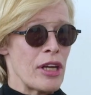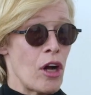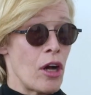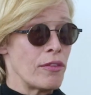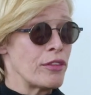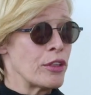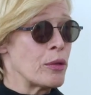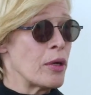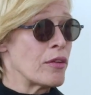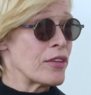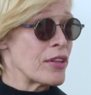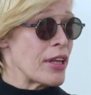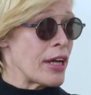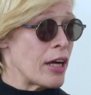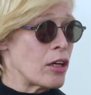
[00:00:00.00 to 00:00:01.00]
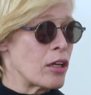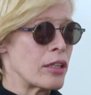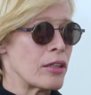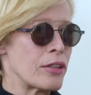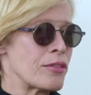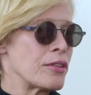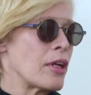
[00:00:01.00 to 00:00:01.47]
all flew over there,
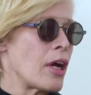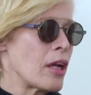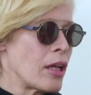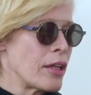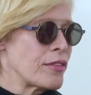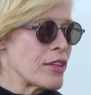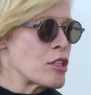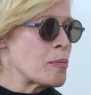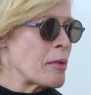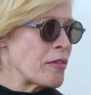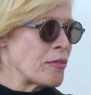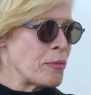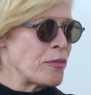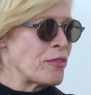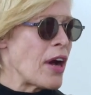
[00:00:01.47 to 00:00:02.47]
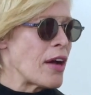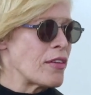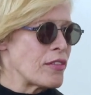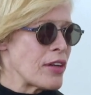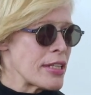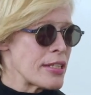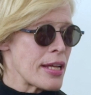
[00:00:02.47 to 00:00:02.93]
or not all of us, but 5
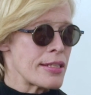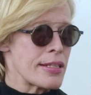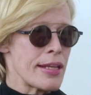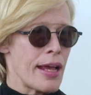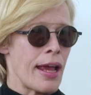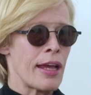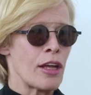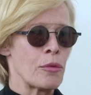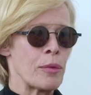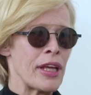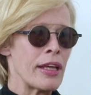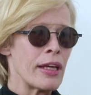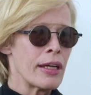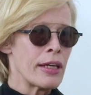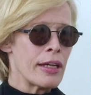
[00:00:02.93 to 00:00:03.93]
of us, let's say, and we